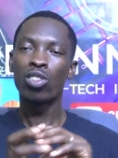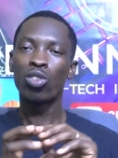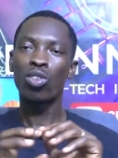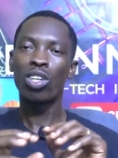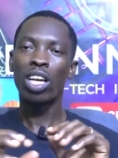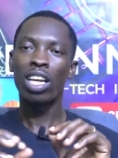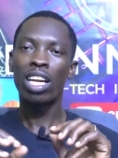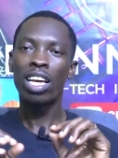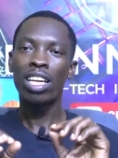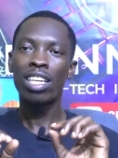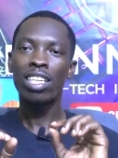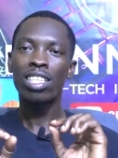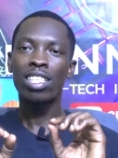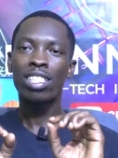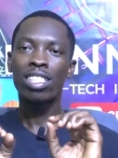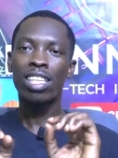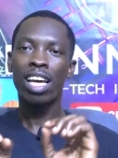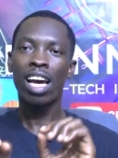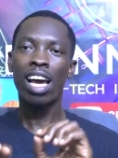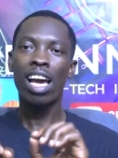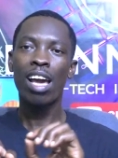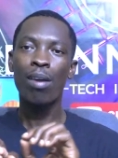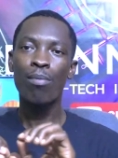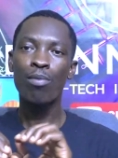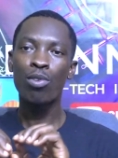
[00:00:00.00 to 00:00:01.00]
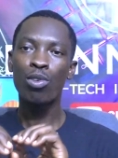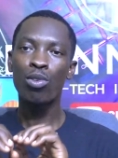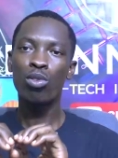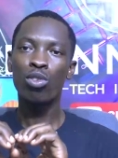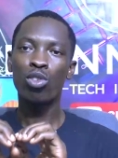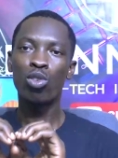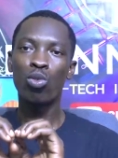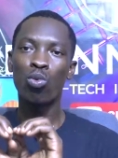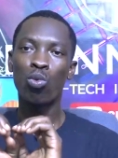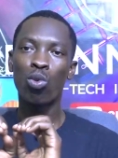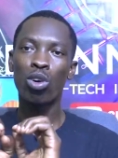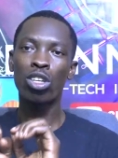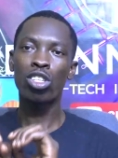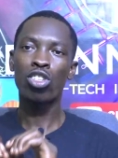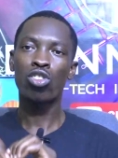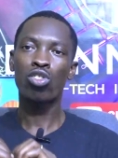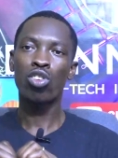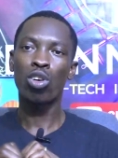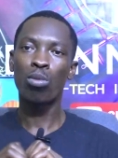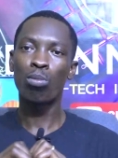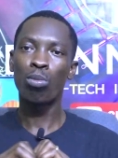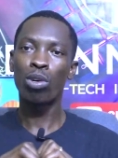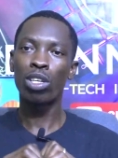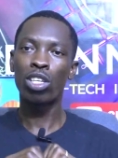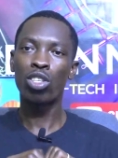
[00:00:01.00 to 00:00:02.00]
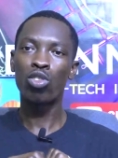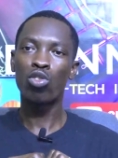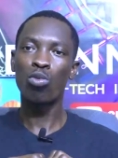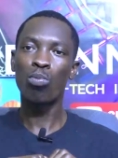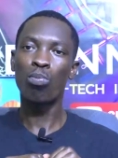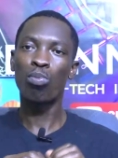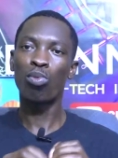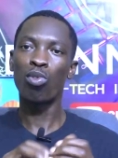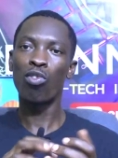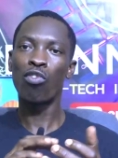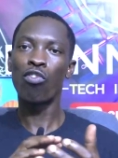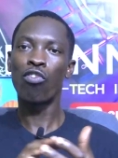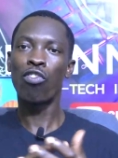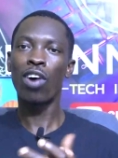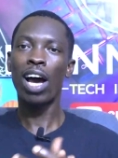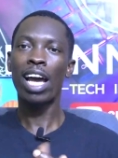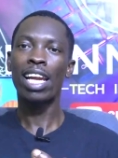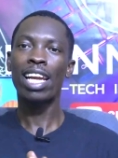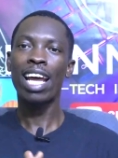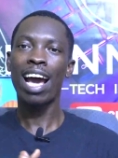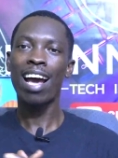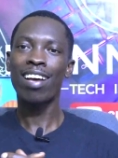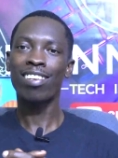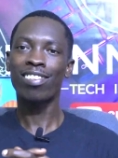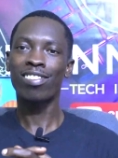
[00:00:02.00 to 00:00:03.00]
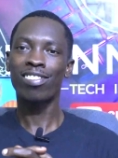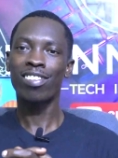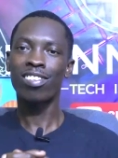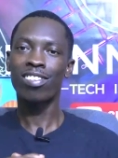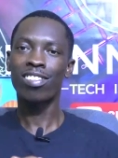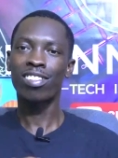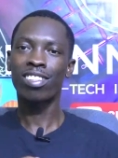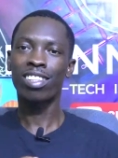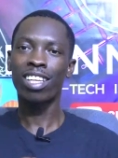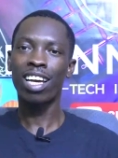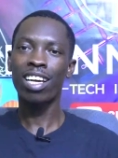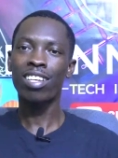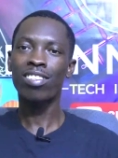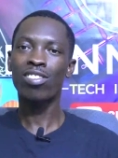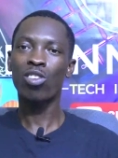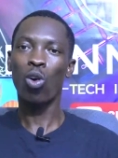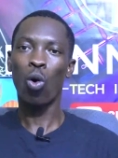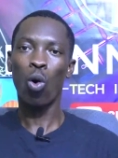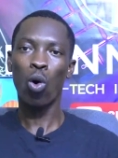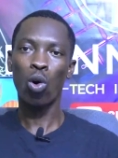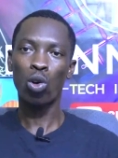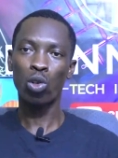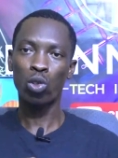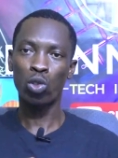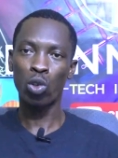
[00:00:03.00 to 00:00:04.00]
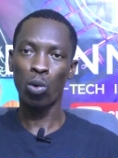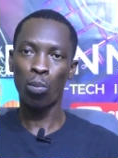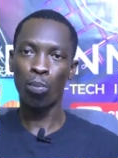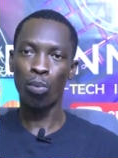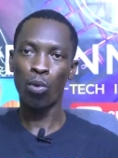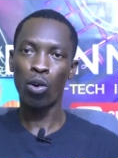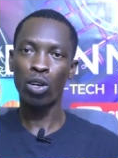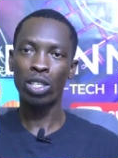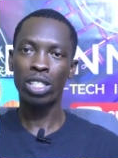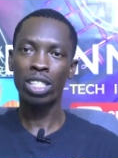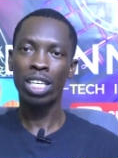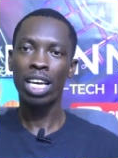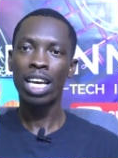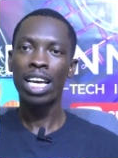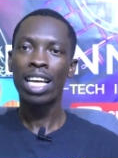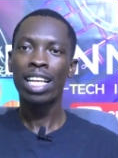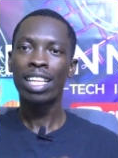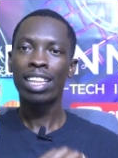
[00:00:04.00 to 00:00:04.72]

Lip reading: so that anytime you want somebody to provide assistance or support,